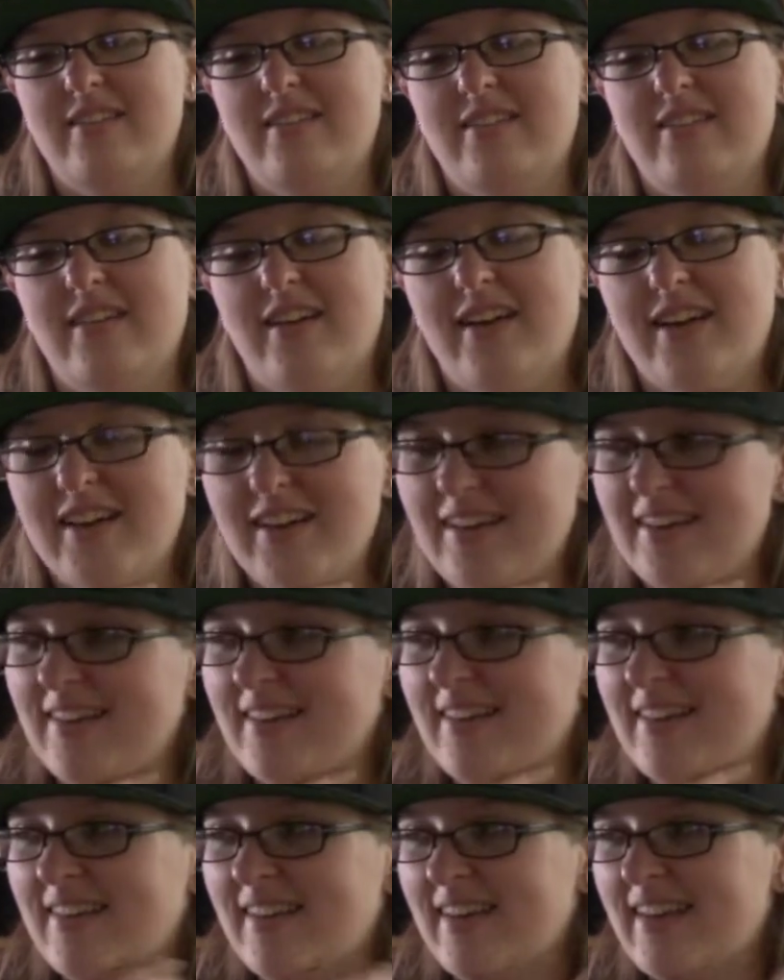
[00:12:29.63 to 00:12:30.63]

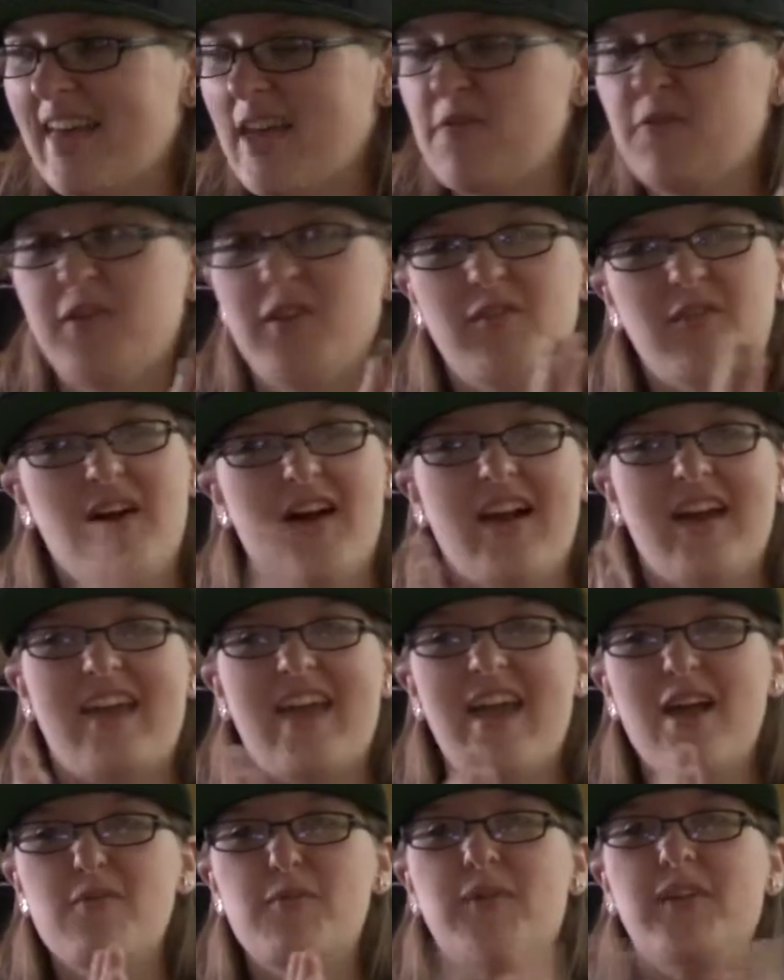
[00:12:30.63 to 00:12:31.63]
I
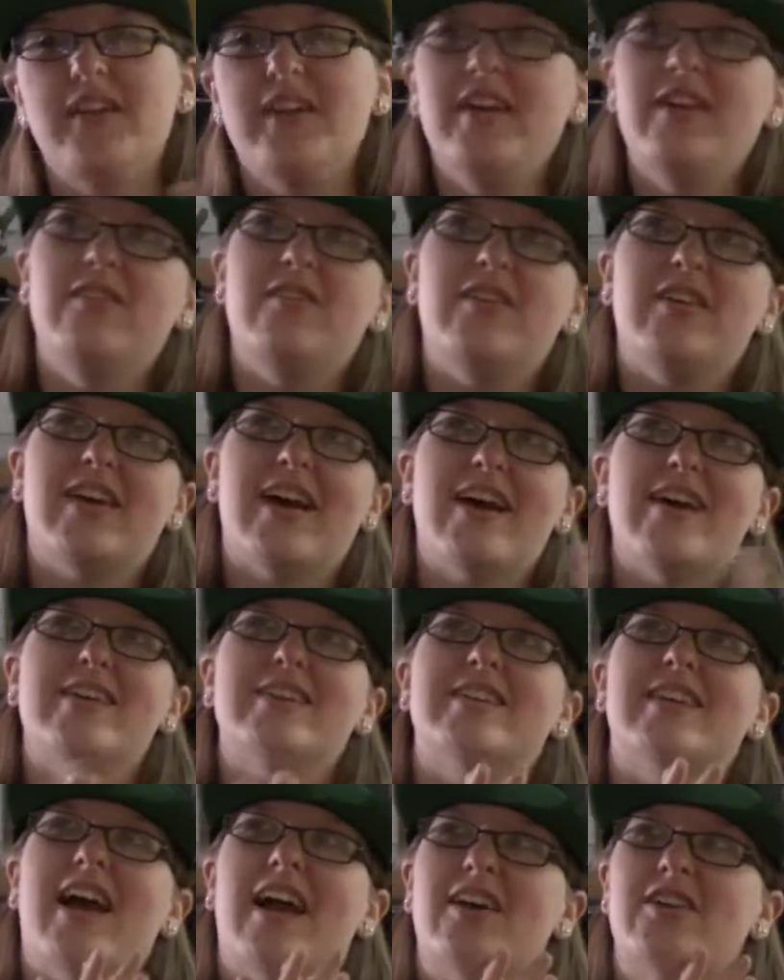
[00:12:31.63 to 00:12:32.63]
can't believe you
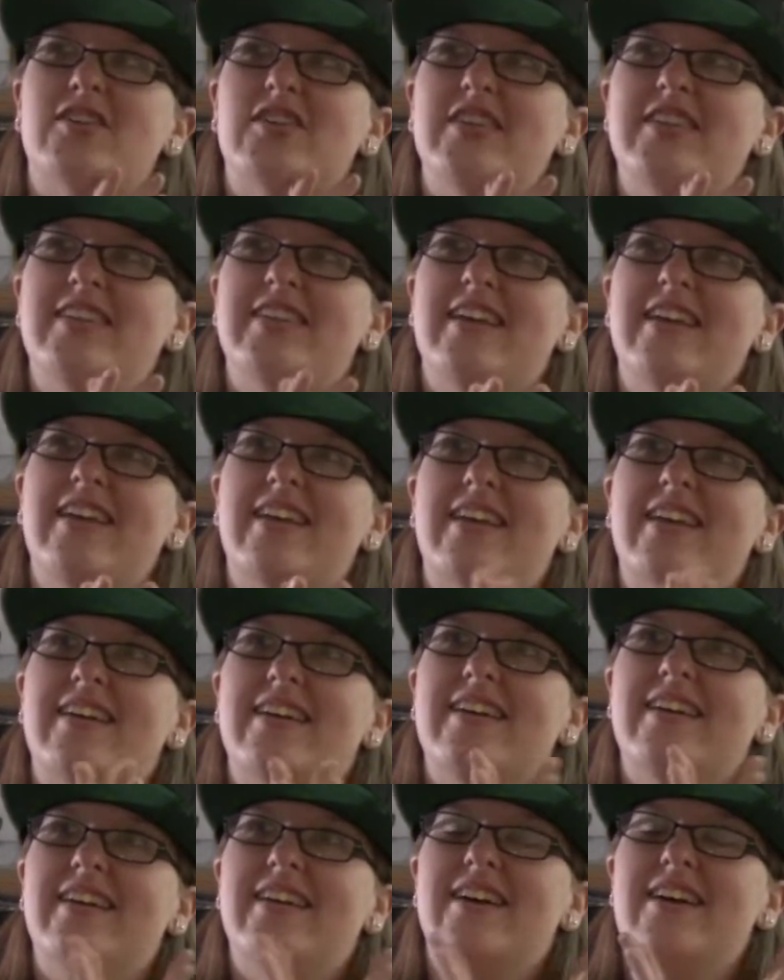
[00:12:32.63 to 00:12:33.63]
guys actually did it.